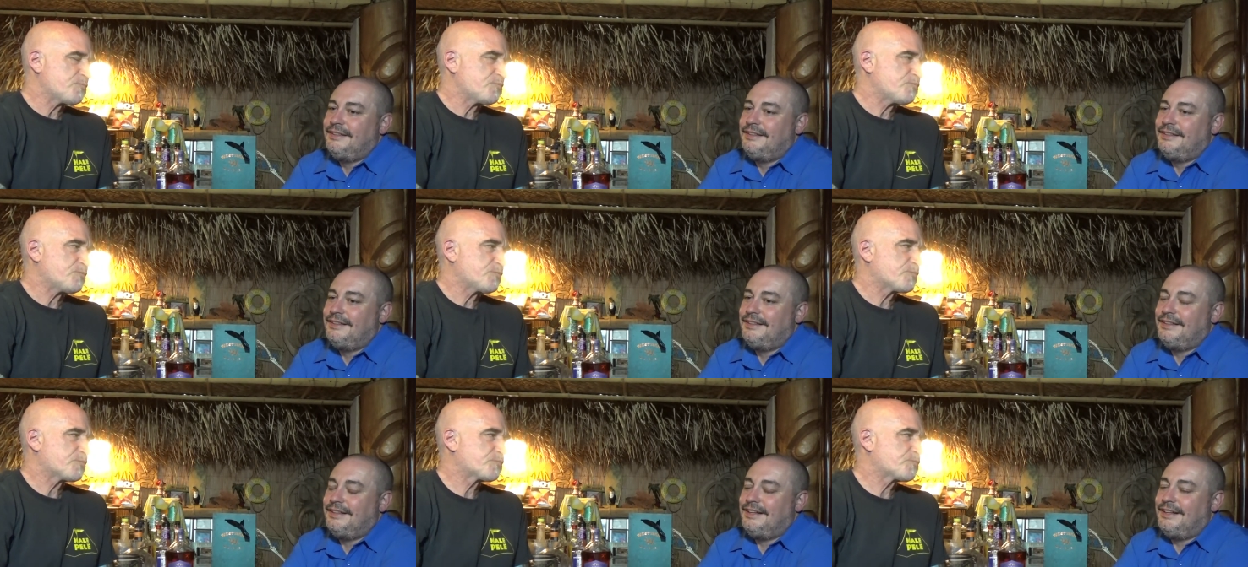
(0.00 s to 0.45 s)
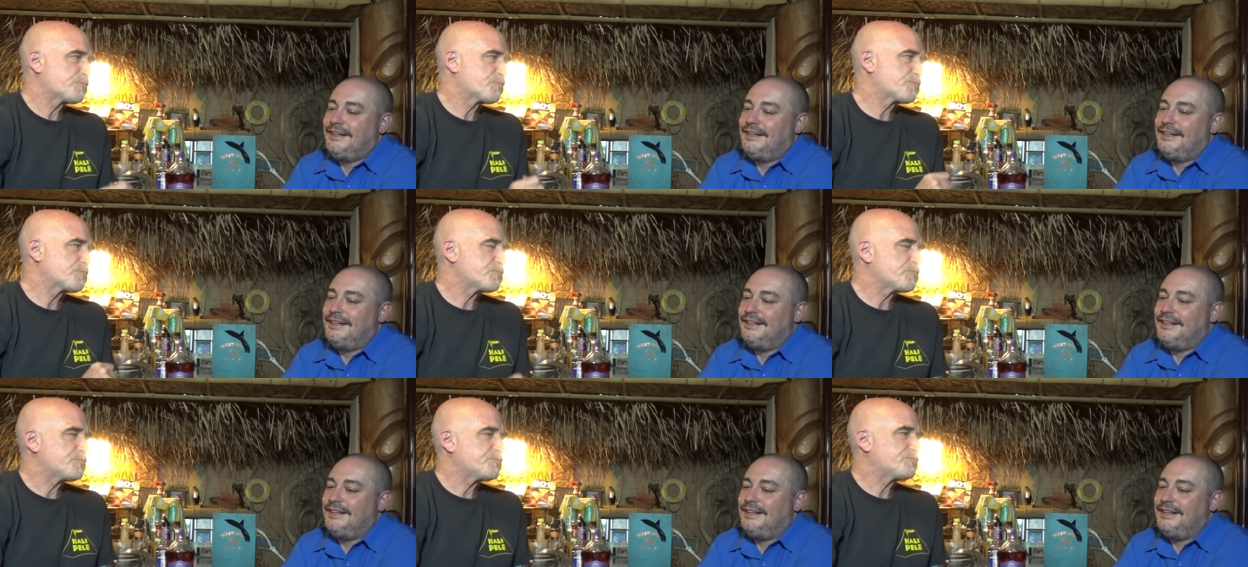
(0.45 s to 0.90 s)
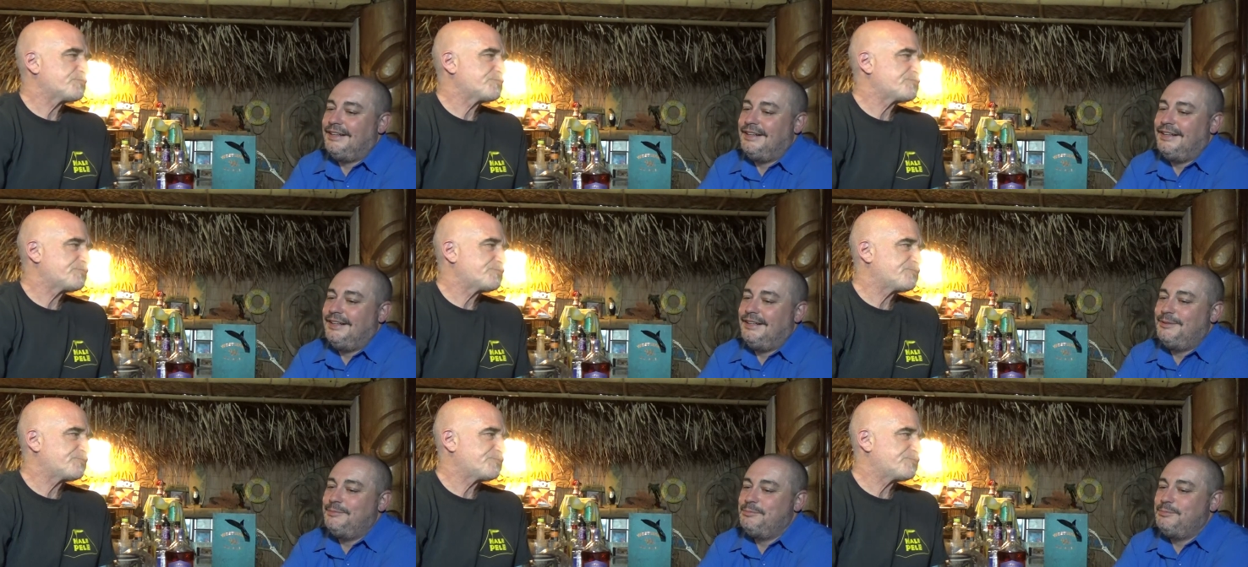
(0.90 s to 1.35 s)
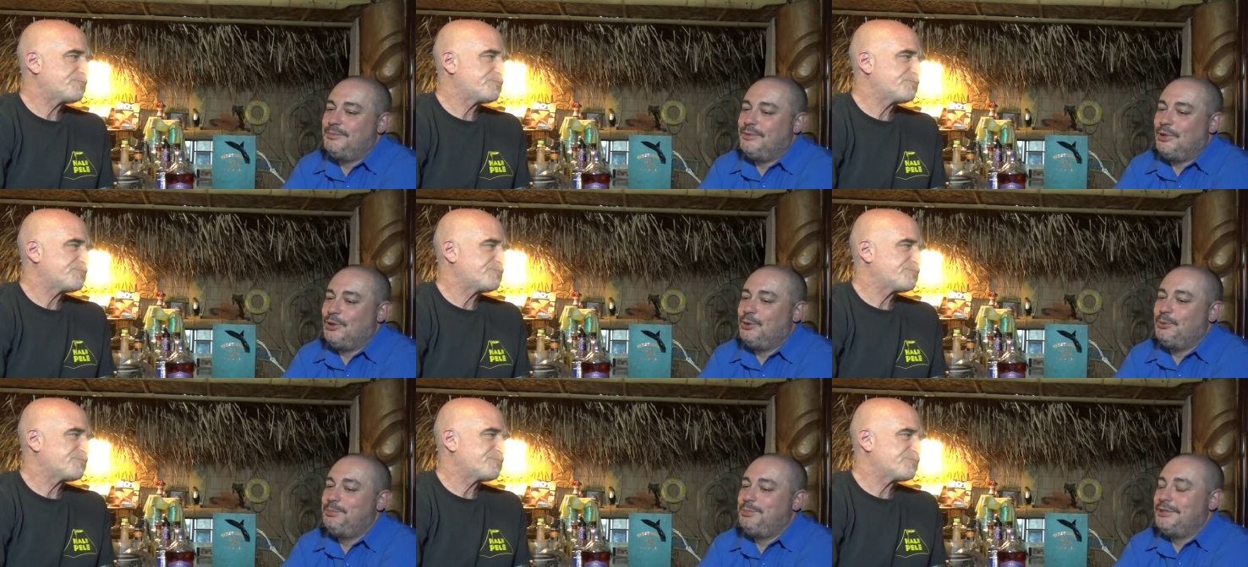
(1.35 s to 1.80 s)
Speaker 1: uh, I, I'm
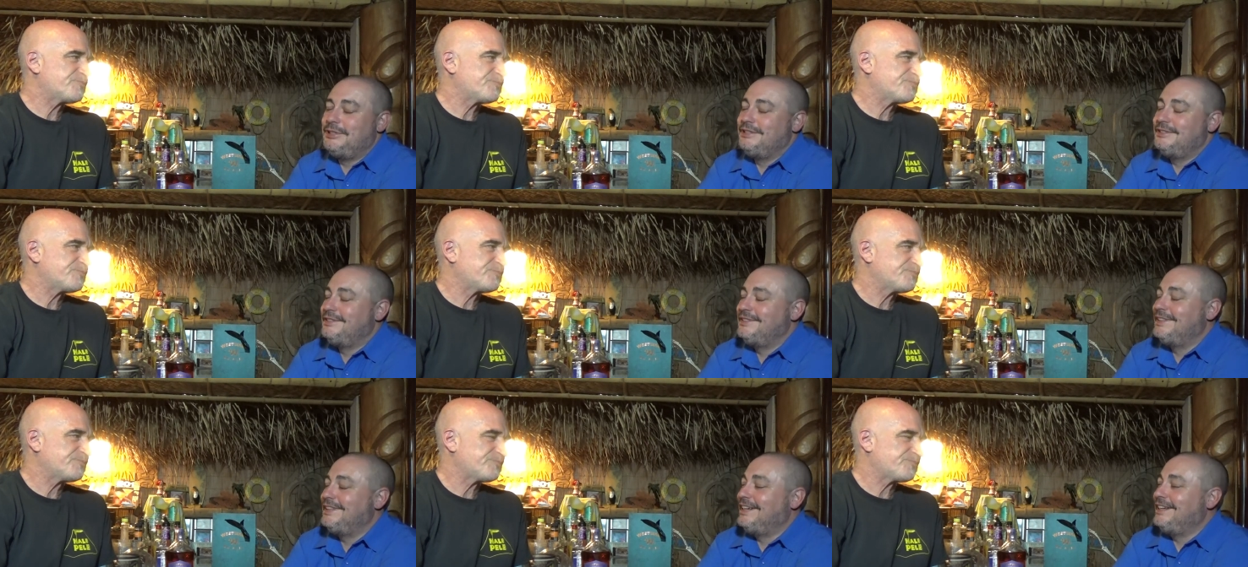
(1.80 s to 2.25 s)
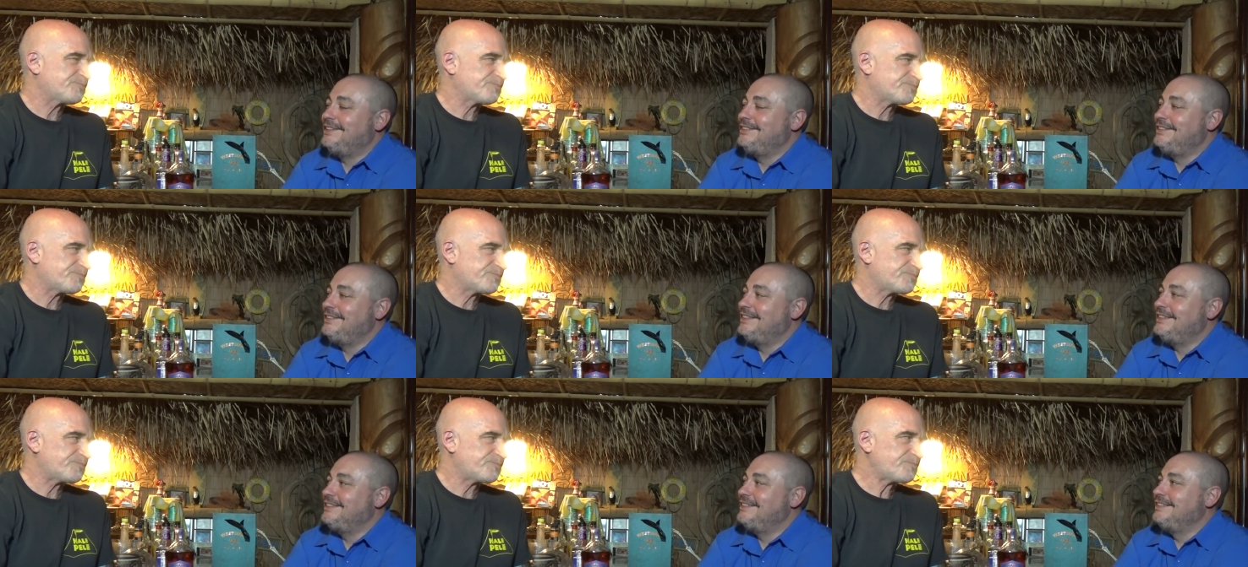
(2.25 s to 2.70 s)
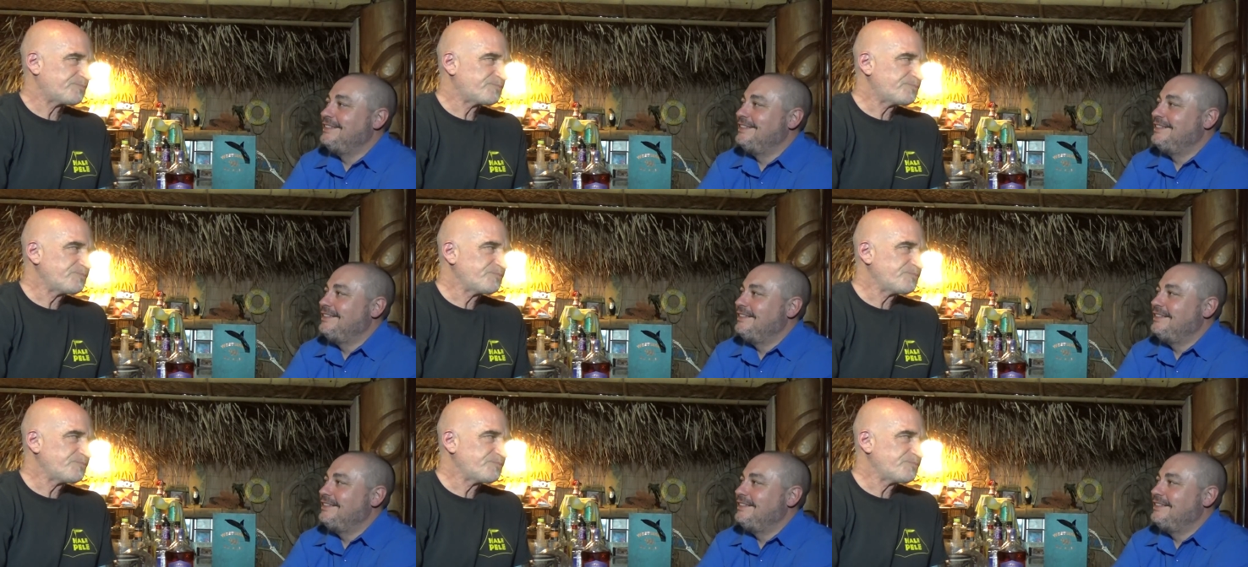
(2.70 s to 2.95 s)
open to the idea.